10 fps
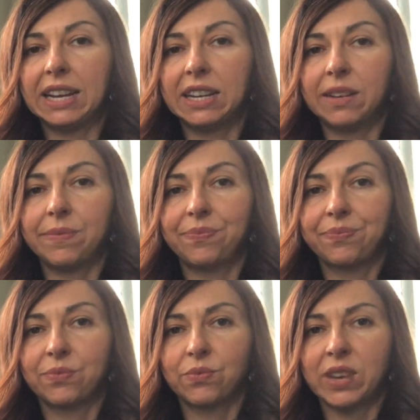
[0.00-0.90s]

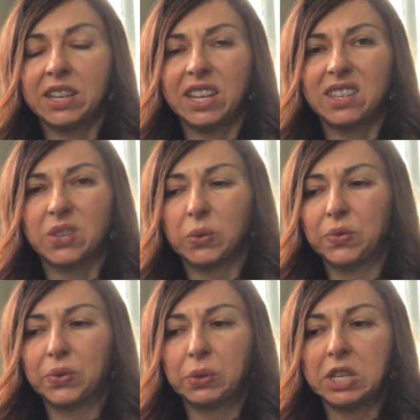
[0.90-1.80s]
I think it's called
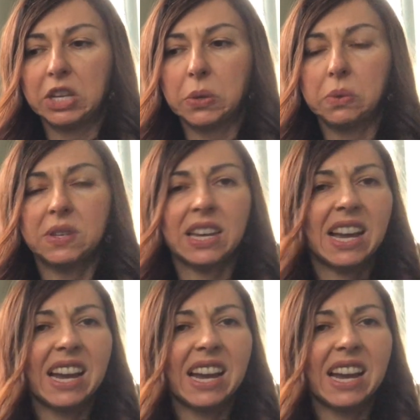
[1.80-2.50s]
Fruticosa.